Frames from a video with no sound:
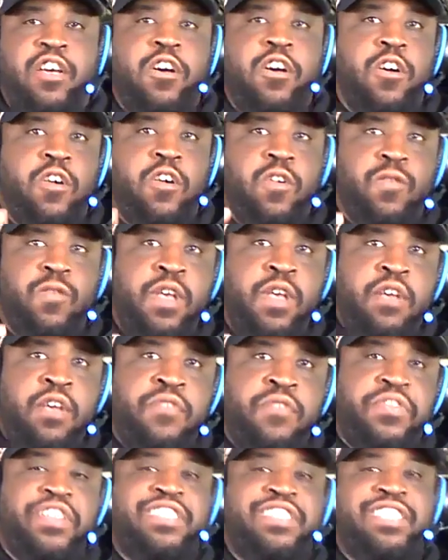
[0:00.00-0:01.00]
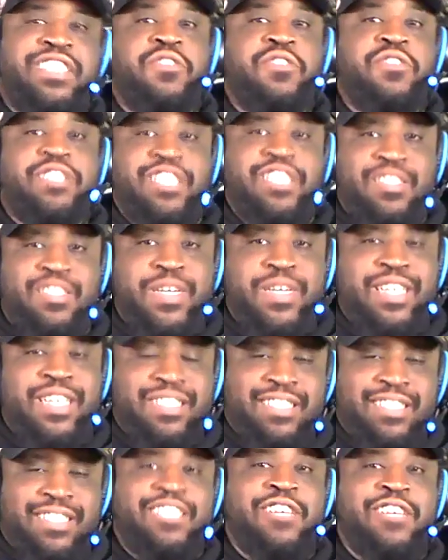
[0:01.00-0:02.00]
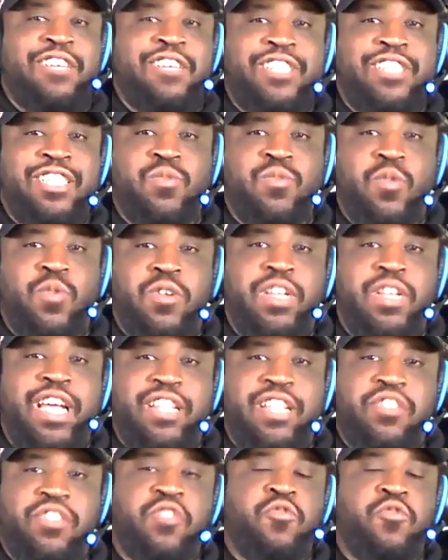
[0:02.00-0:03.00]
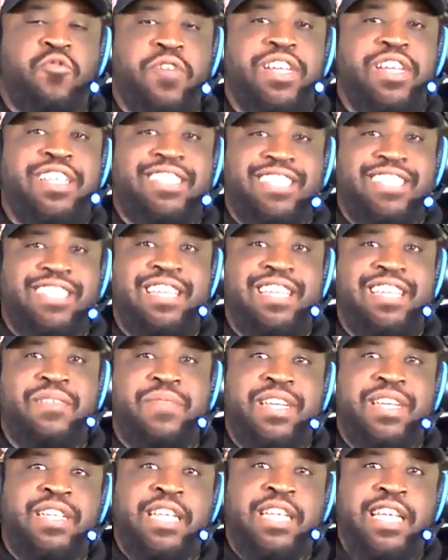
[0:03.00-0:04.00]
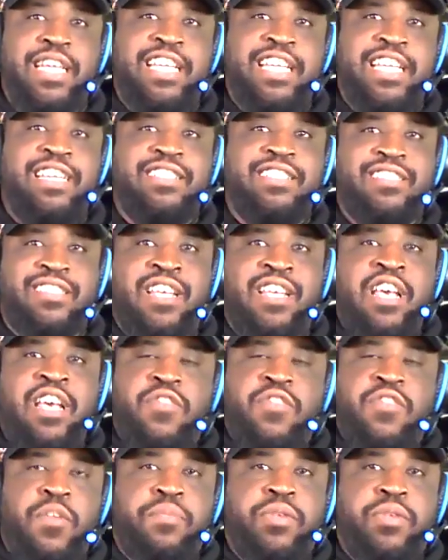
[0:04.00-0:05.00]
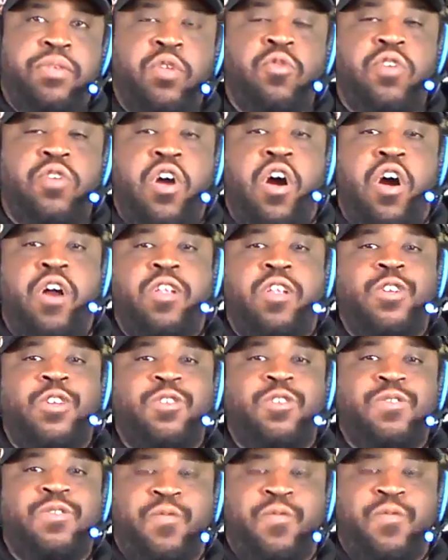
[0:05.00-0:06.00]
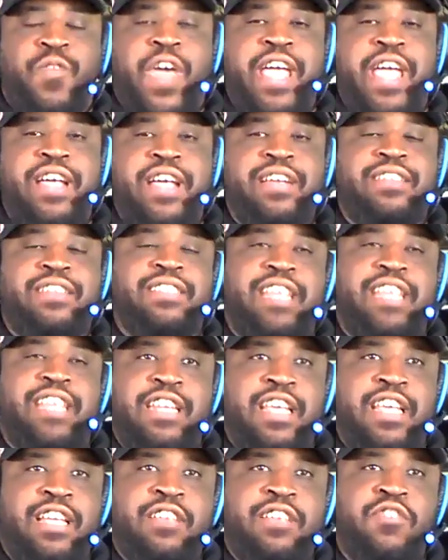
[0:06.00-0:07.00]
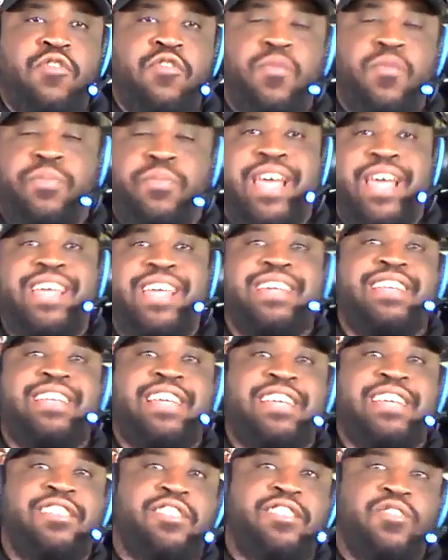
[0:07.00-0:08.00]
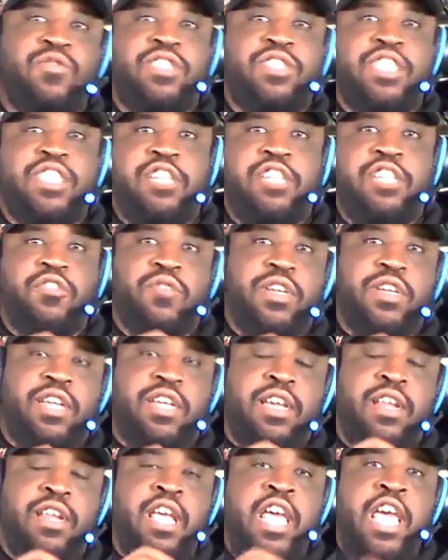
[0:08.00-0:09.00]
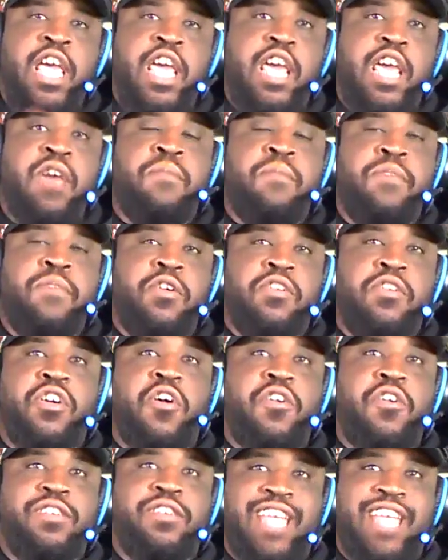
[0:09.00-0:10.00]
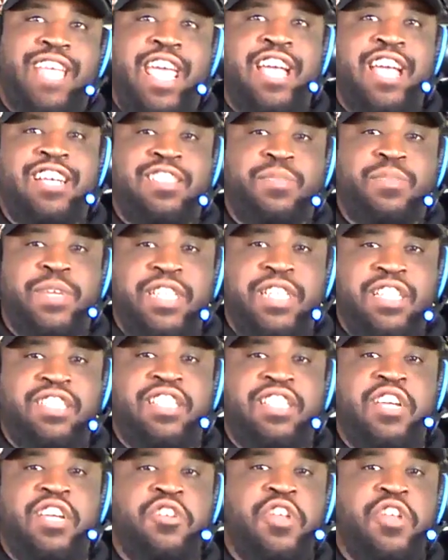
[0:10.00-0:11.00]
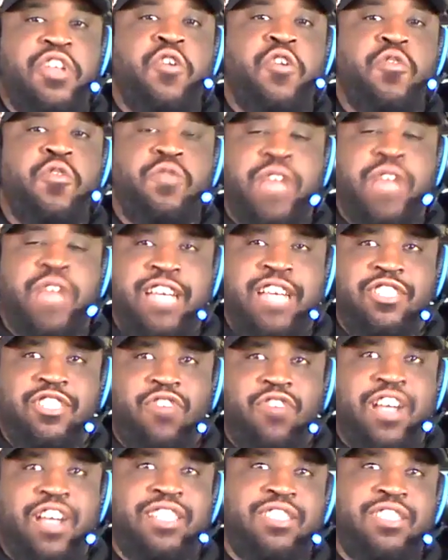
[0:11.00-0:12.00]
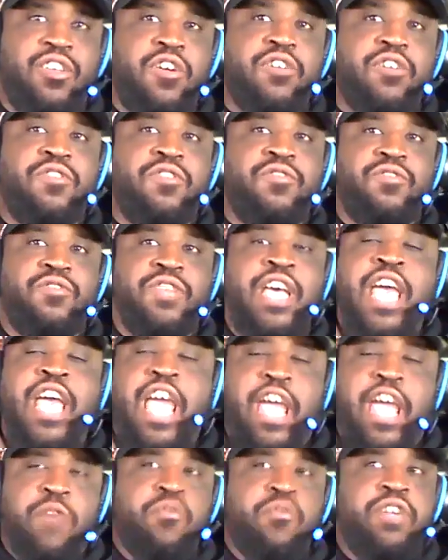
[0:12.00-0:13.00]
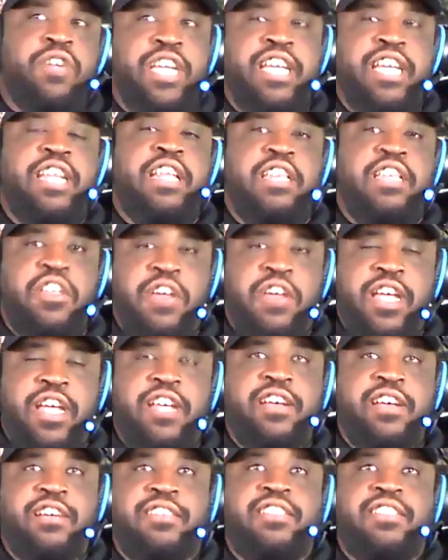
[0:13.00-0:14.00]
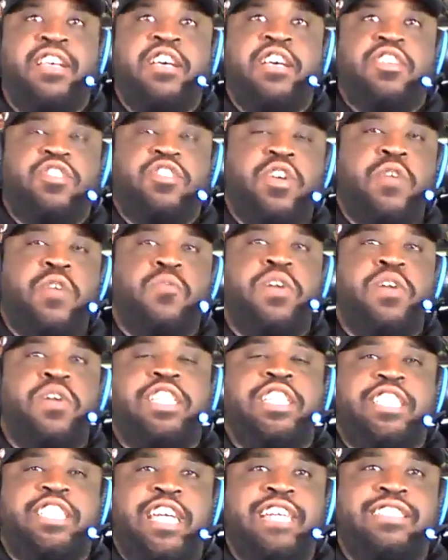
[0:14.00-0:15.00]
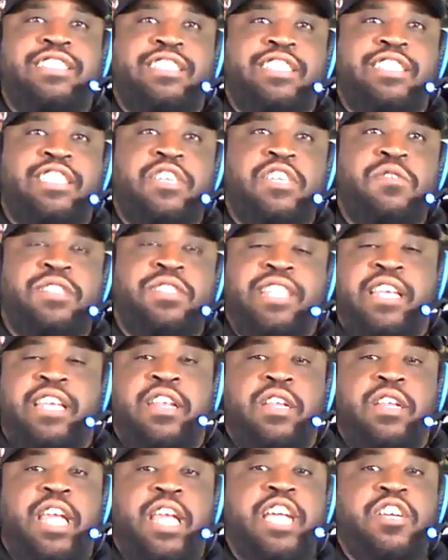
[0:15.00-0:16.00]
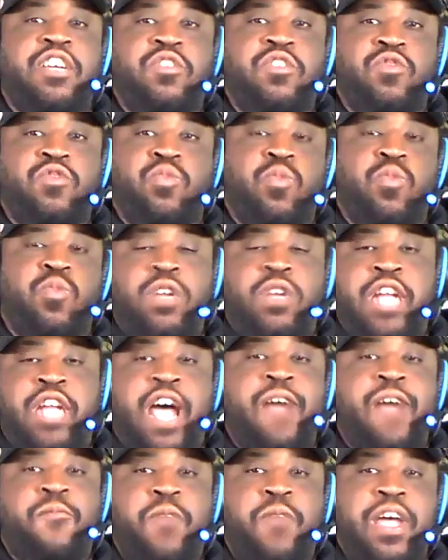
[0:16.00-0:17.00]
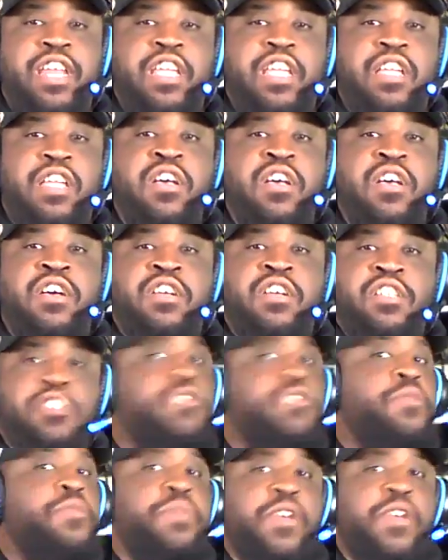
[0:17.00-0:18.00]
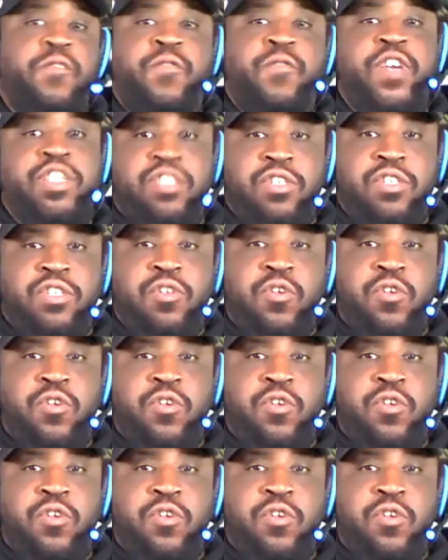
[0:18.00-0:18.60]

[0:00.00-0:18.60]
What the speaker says: of the Celtics, because the Celtics were like the gritty team in the East, the blue collar fans, and then you're playing into Cedric and ML Carr's hands because they're known as trash talkers and will get in your heads. So it really changed the series, and the Lakers were not ready to be physical.